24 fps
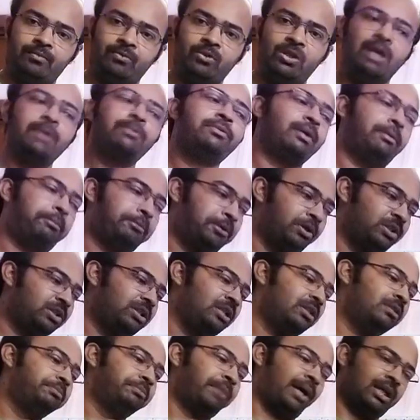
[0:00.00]
If suppose
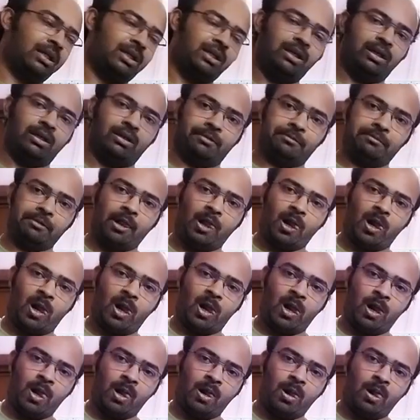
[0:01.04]
this marker,
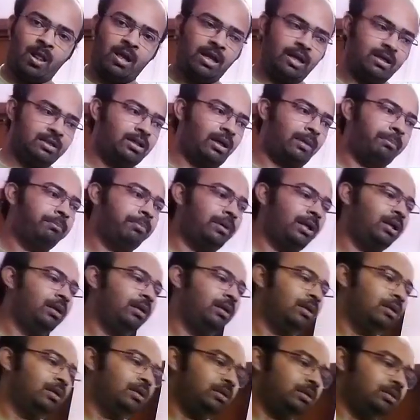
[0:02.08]

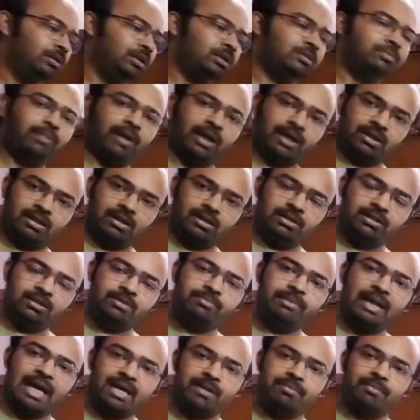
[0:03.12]
example, this marker, this
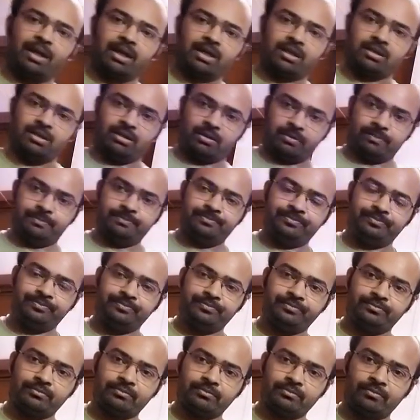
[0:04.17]
black marker,
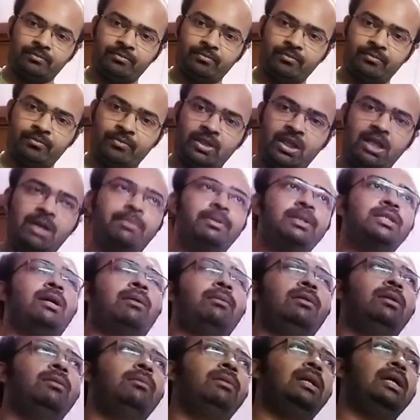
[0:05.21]
if it is
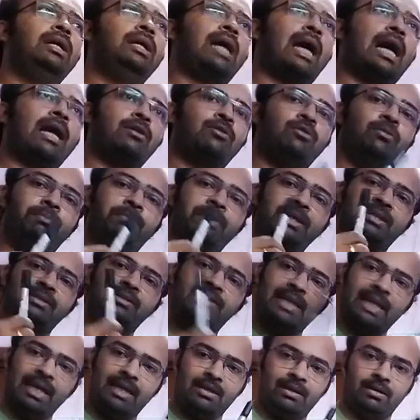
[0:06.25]
available at
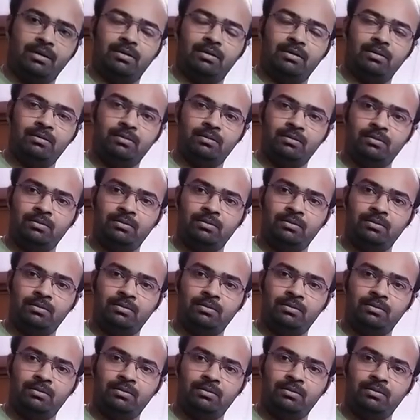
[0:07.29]
rupees 10,